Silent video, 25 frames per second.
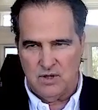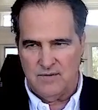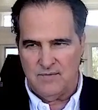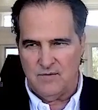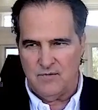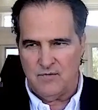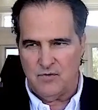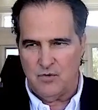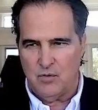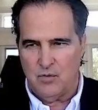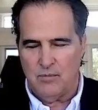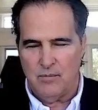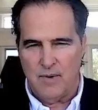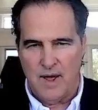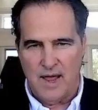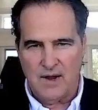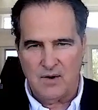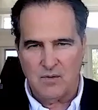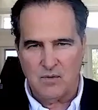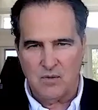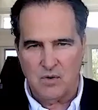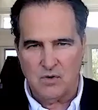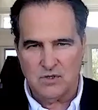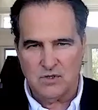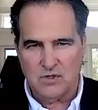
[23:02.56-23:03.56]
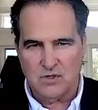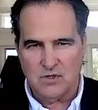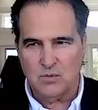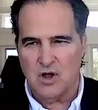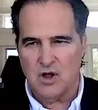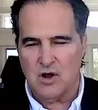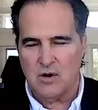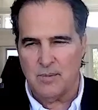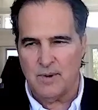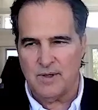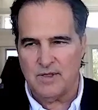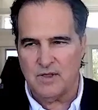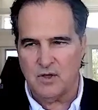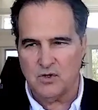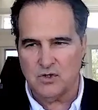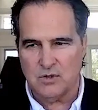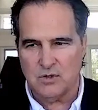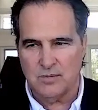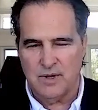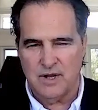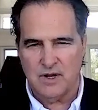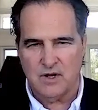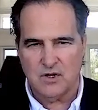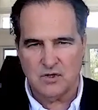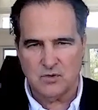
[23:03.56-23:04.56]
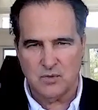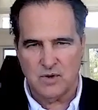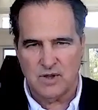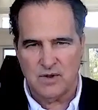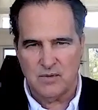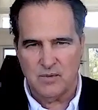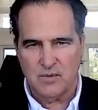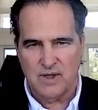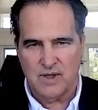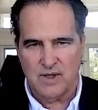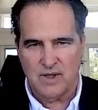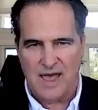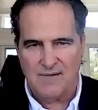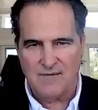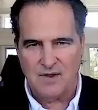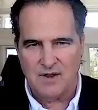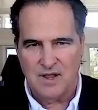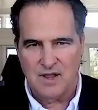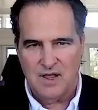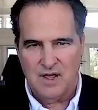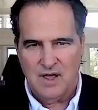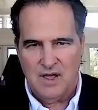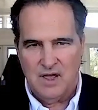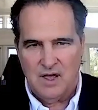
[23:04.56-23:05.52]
living fuel micros, and we'll talk about those in a minute because we, we haven't